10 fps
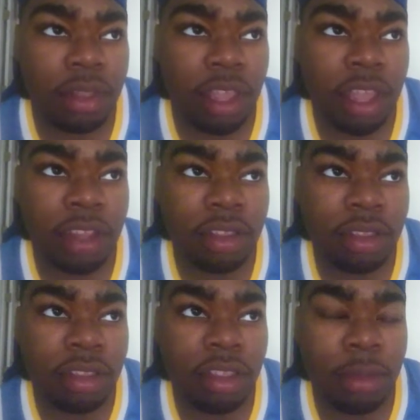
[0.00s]
and
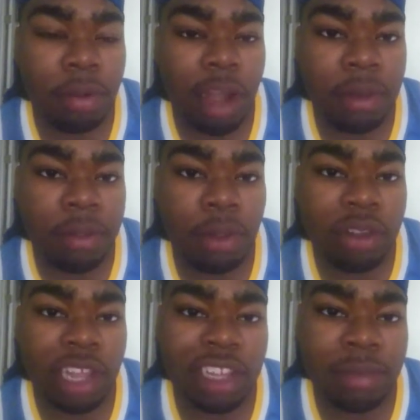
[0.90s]
they'll probably
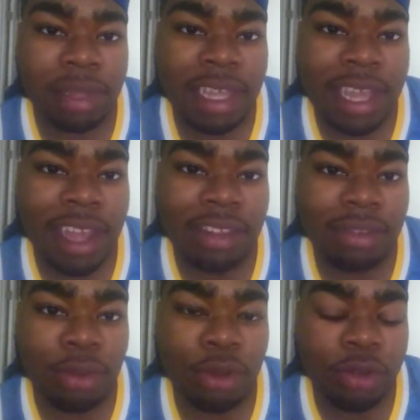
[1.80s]
most likely be
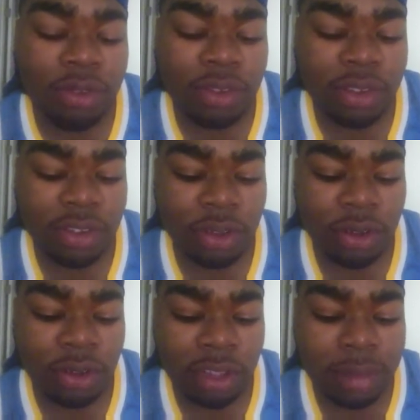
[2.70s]
EX moves.
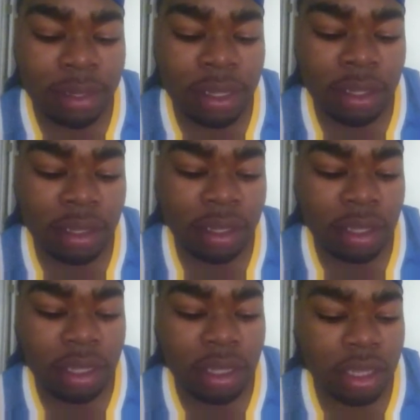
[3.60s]
So I mean,
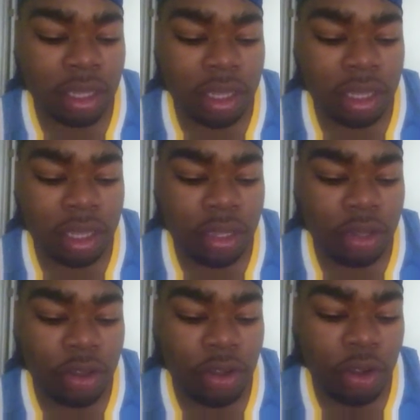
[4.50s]

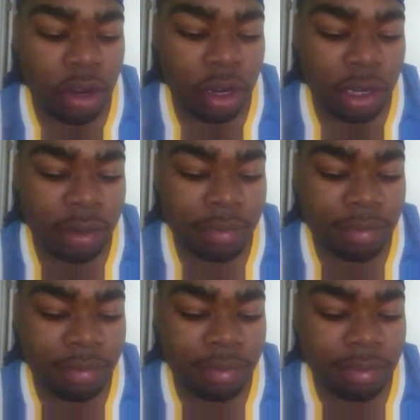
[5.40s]
or
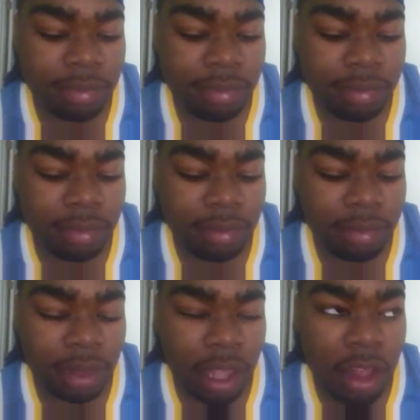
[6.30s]

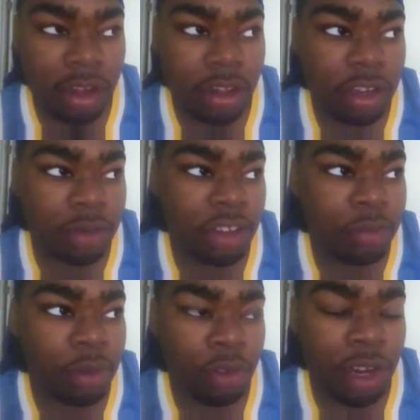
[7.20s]
I don't know. It'll just
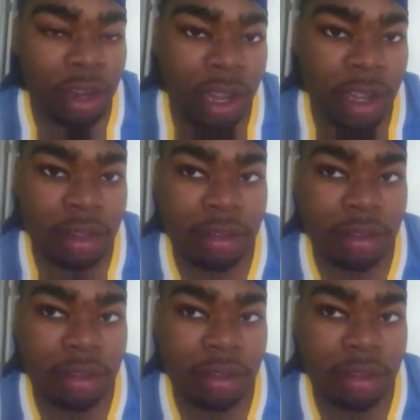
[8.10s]
be rare. Like